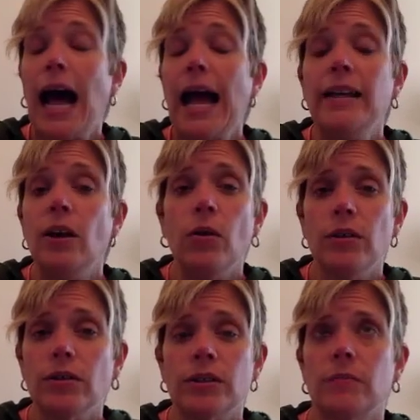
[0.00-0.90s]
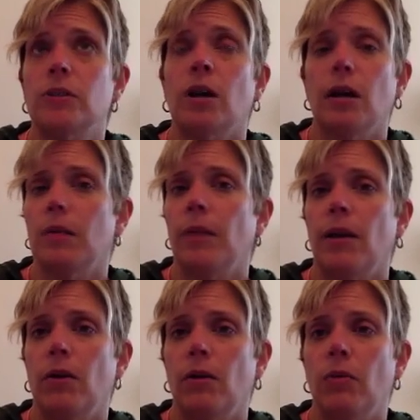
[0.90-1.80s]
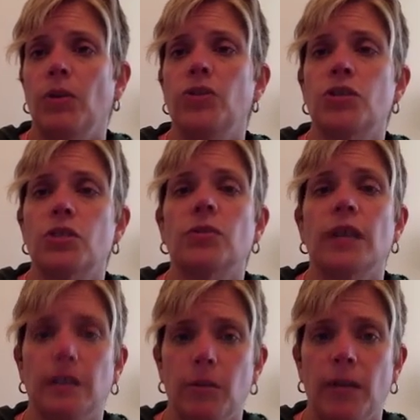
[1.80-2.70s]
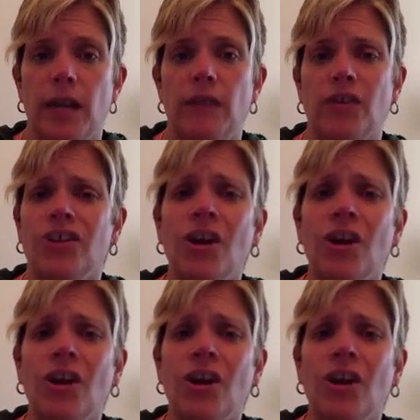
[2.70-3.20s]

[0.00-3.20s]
I know there's some talk about, well, you just don't like their behavior.